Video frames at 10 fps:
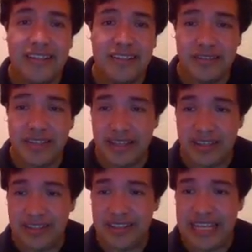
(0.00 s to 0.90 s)
So that
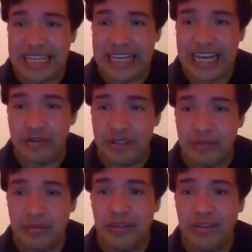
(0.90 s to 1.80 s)
is
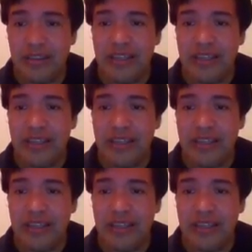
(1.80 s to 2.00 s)
countable.